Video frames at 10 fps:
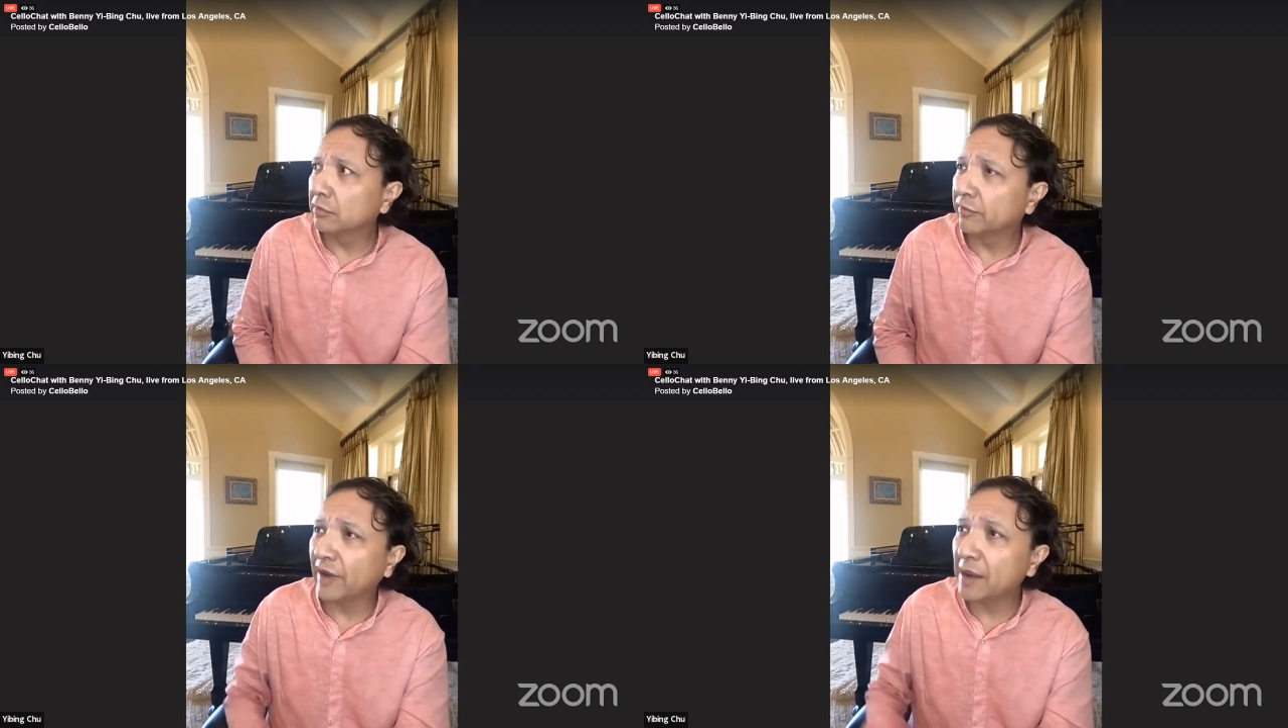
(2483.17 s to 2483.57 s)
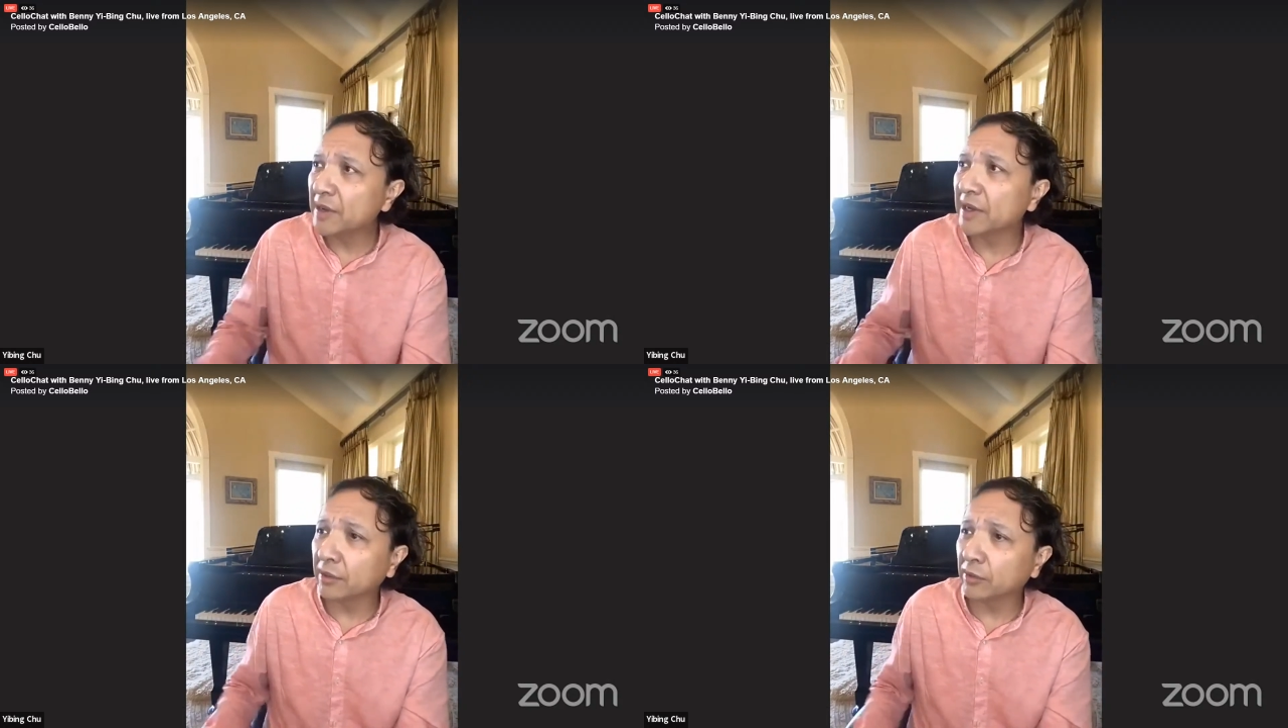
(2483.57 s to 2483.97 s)

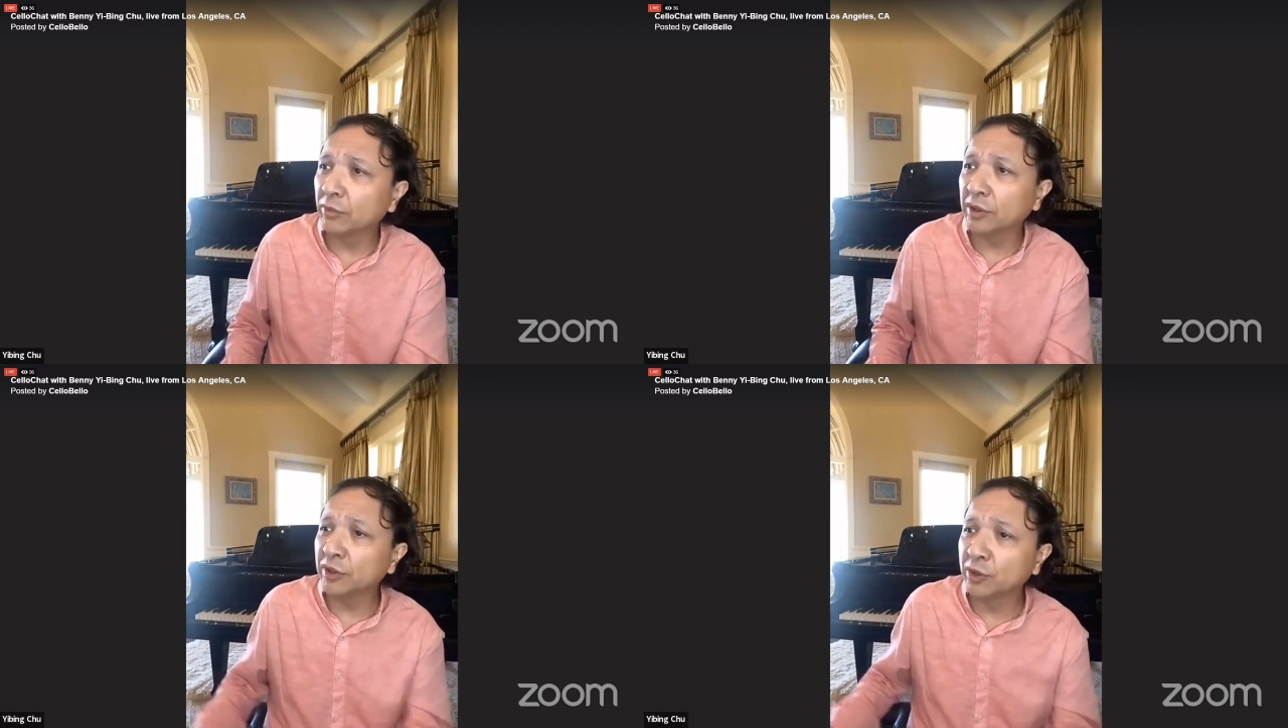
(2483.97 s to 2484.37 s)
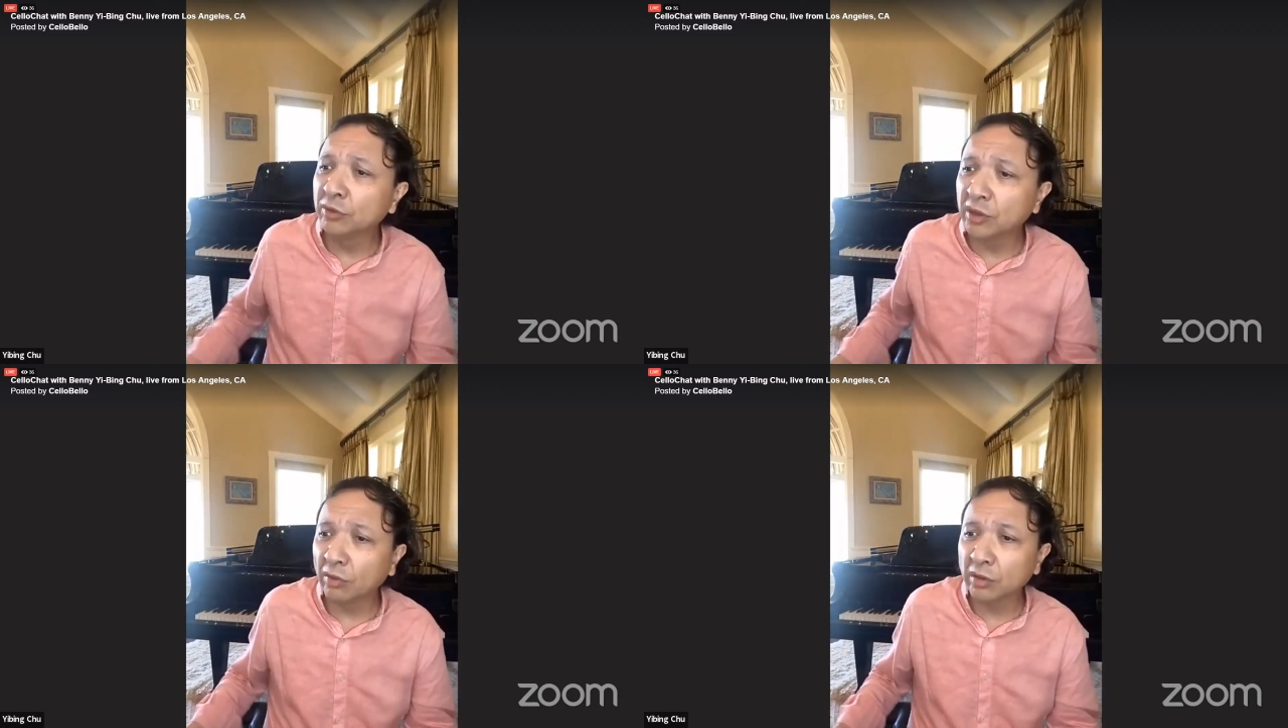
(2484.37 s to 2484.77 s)
family. We
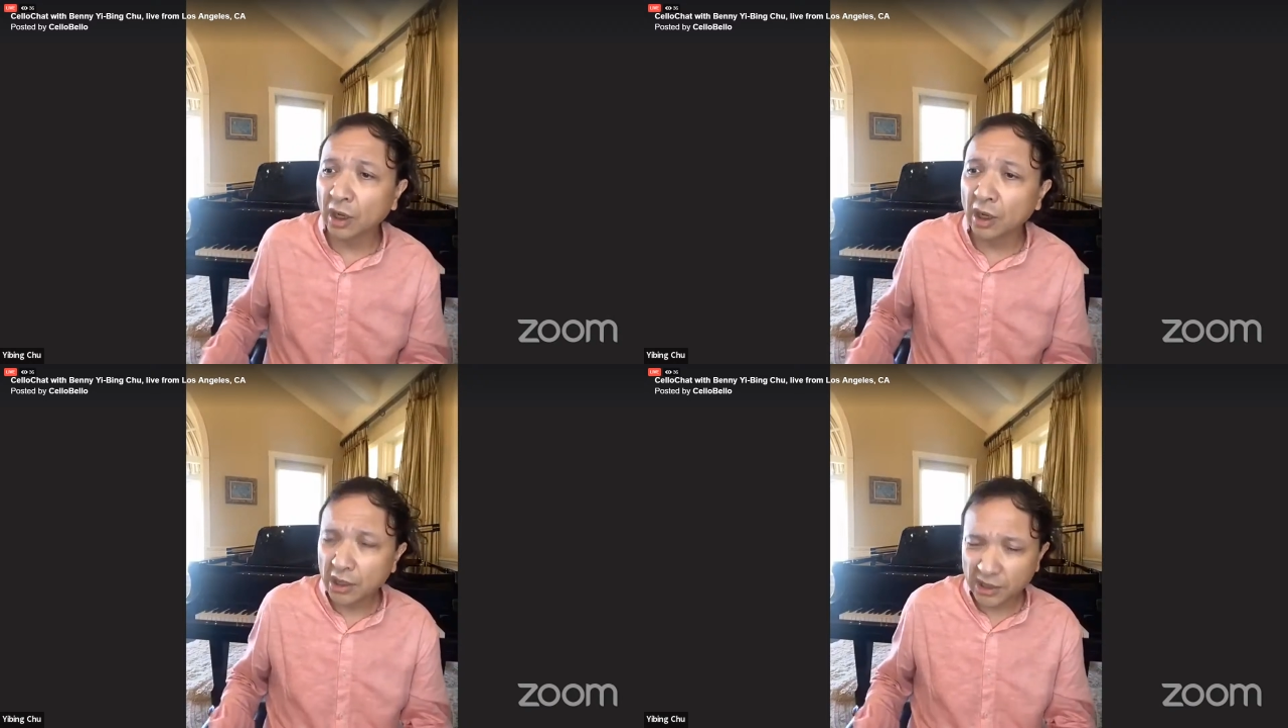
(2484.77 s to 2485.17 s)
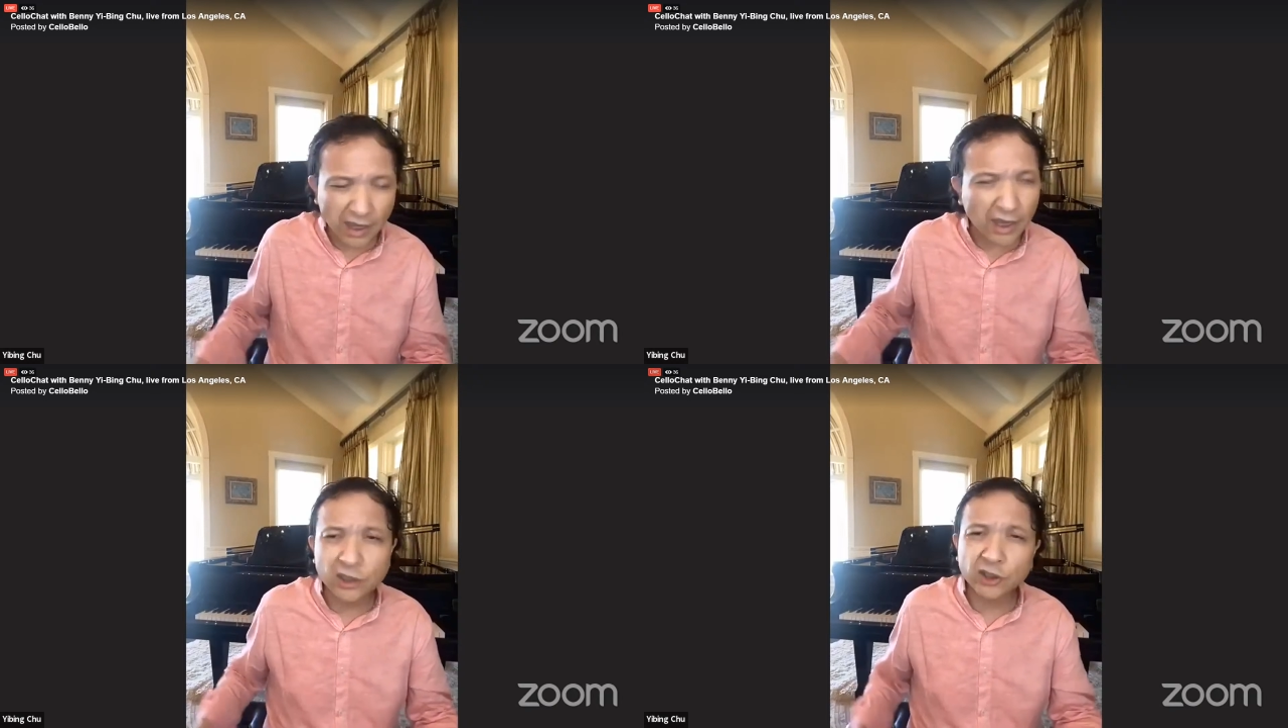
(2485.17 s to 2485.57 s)
don't know. Yes,